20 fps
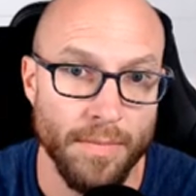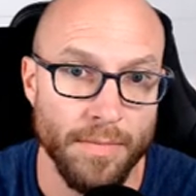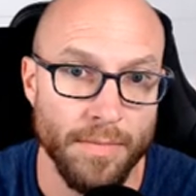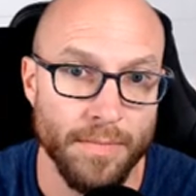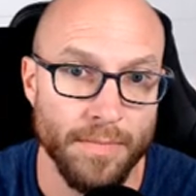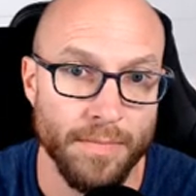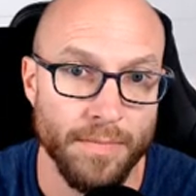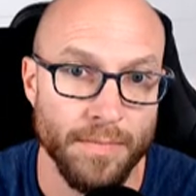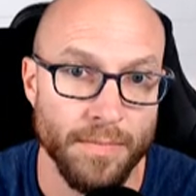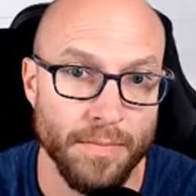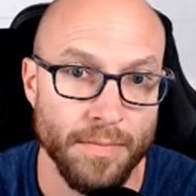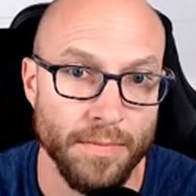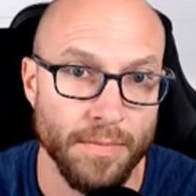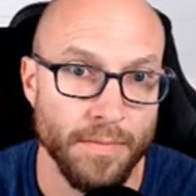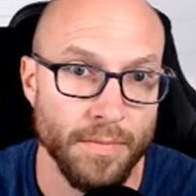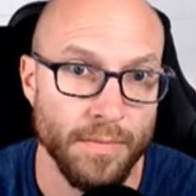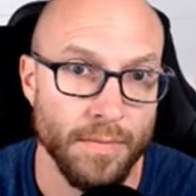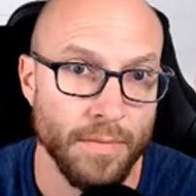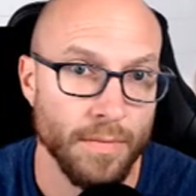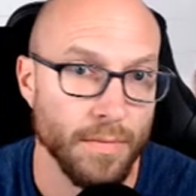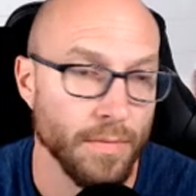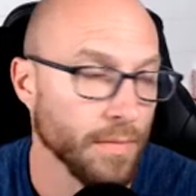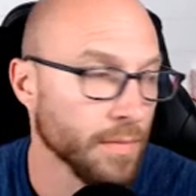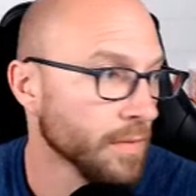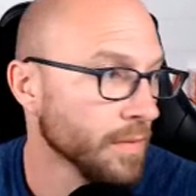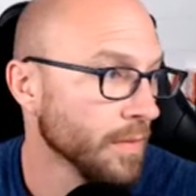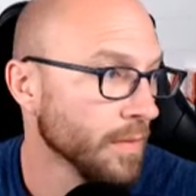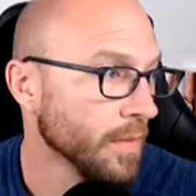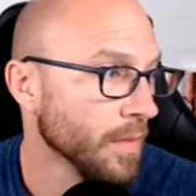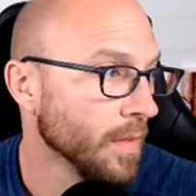
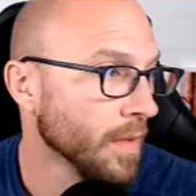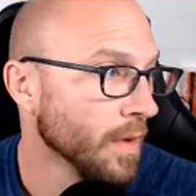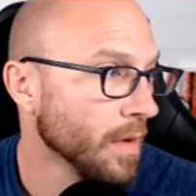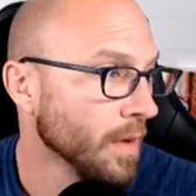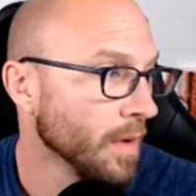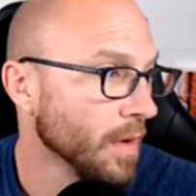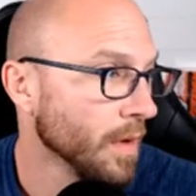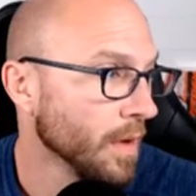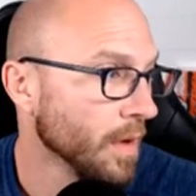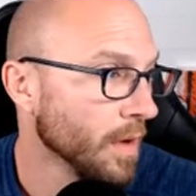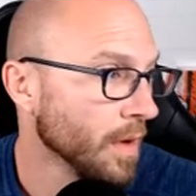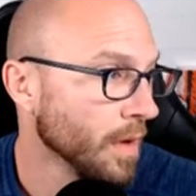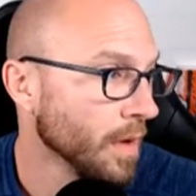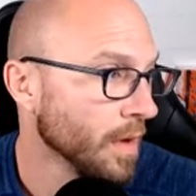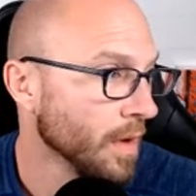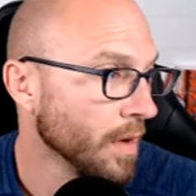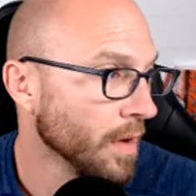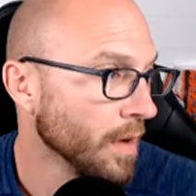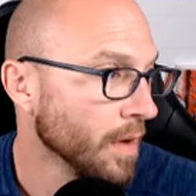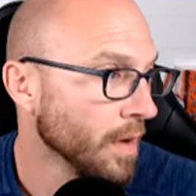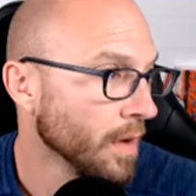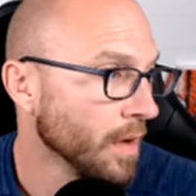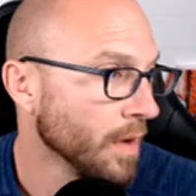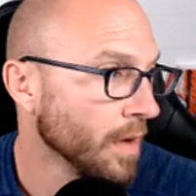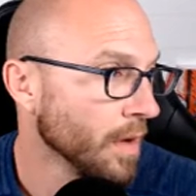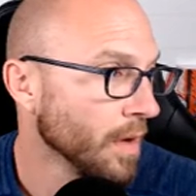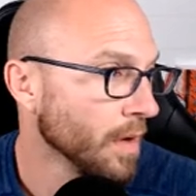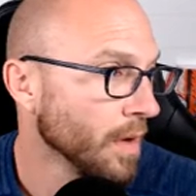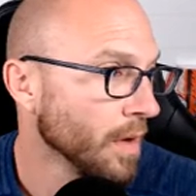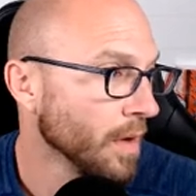
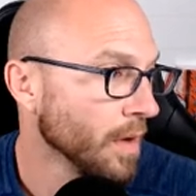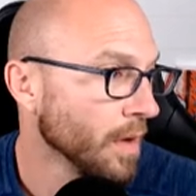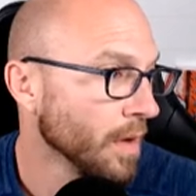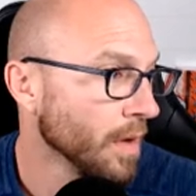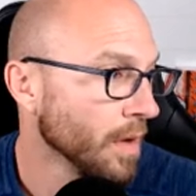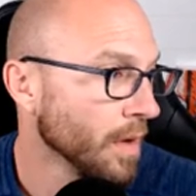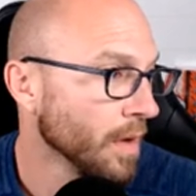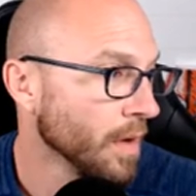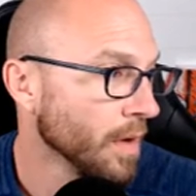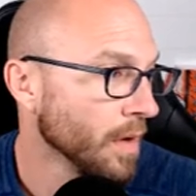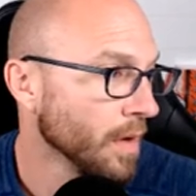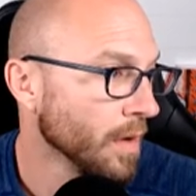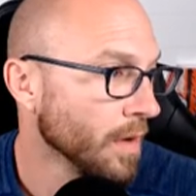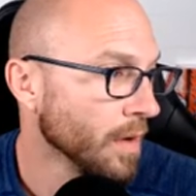(no one is talking)